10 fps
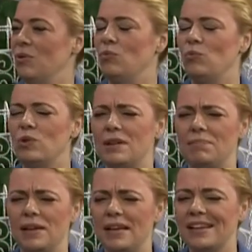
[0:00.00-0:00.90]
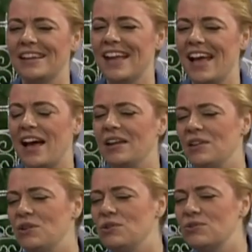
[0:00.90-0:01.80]
Would it be,
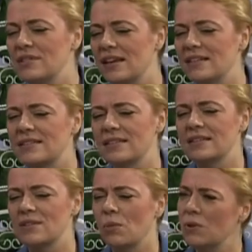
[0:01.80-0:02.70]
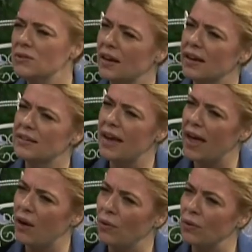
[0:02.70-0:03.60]
you said it's almost like a town.